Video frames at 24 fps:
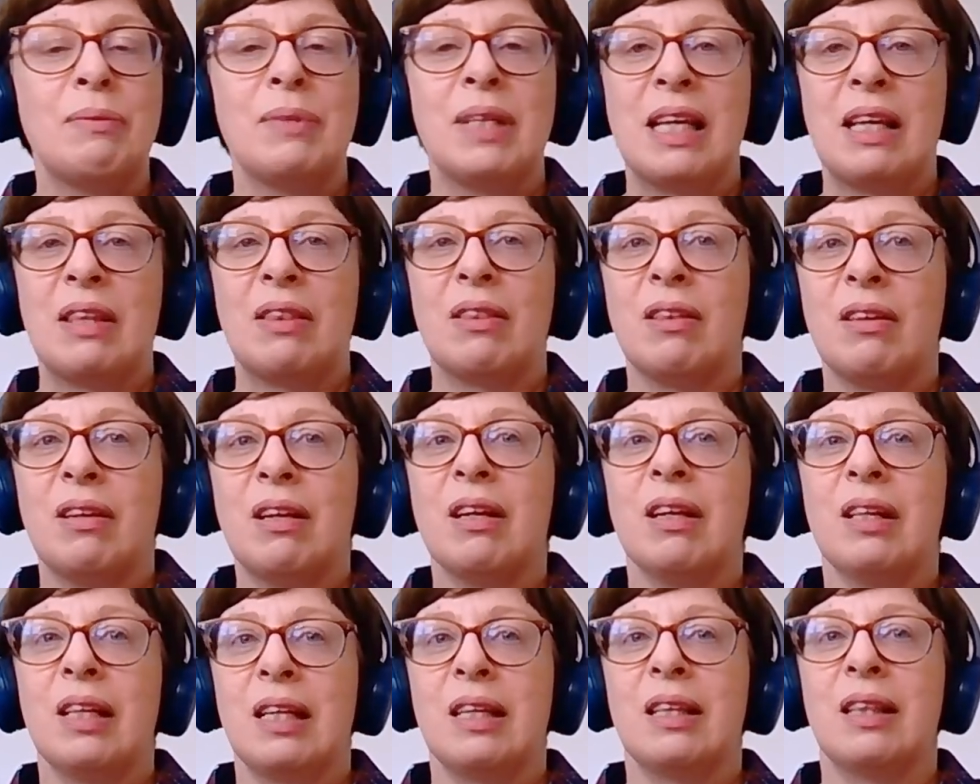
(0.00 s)
17th
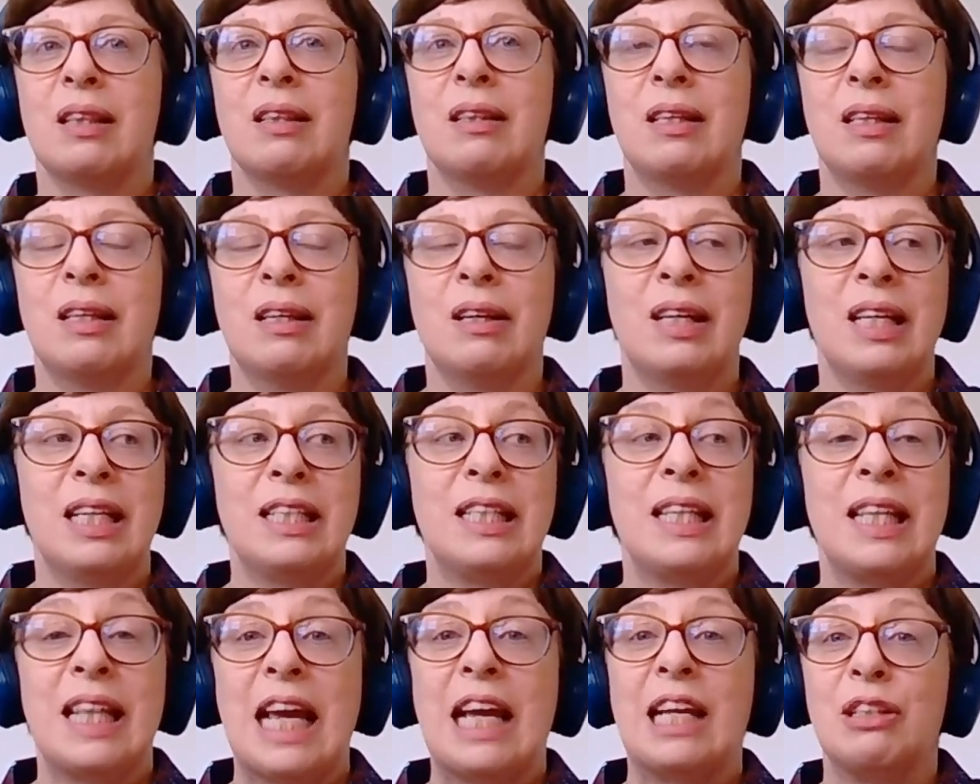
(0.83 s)
and early
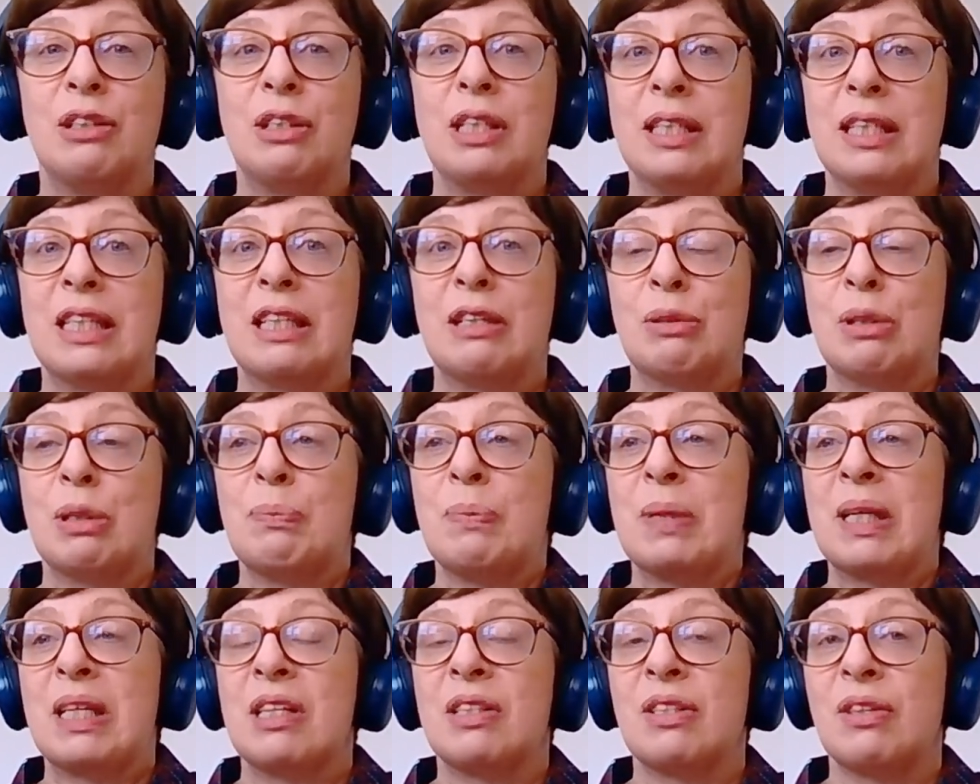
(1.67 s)
into the 18th
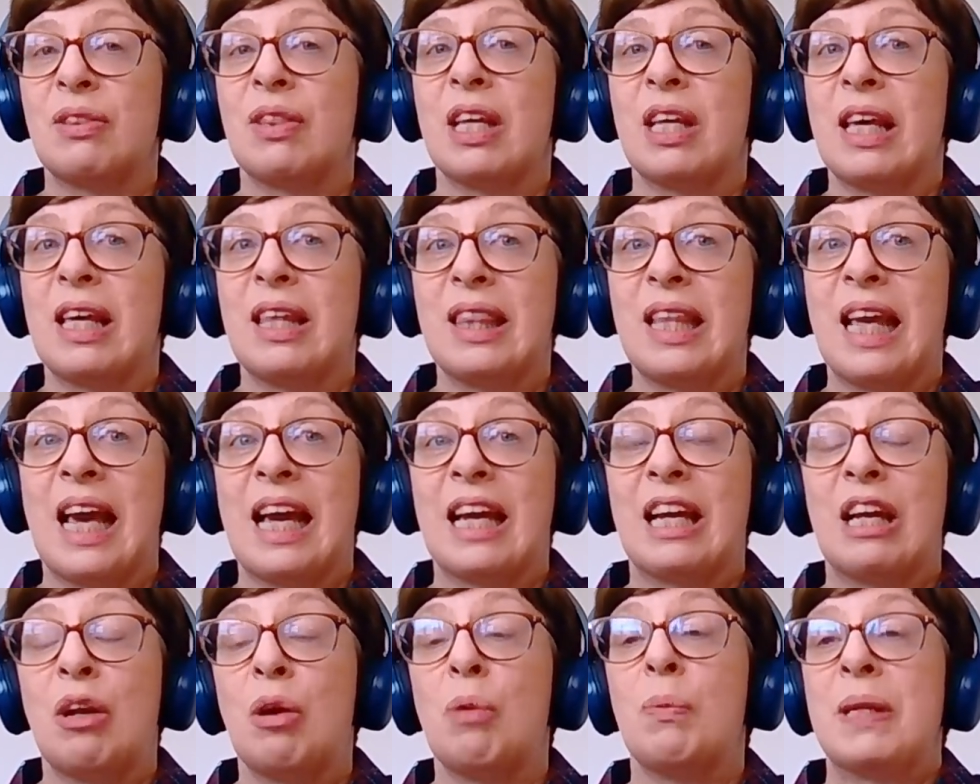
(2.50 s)
century, because of the
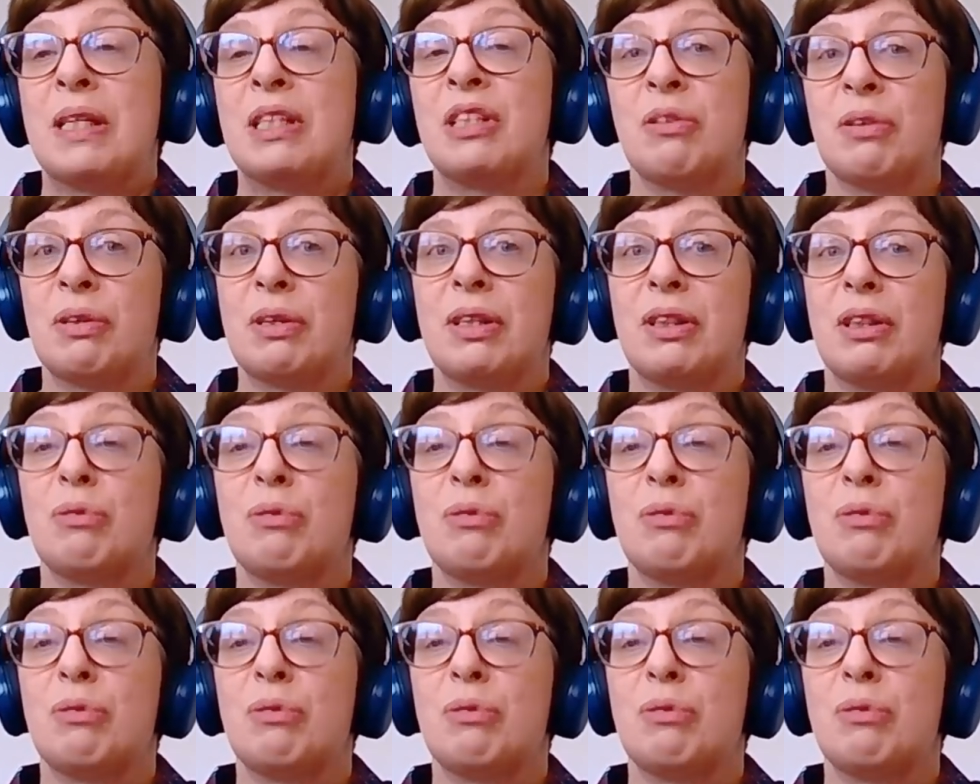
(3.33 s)
economics,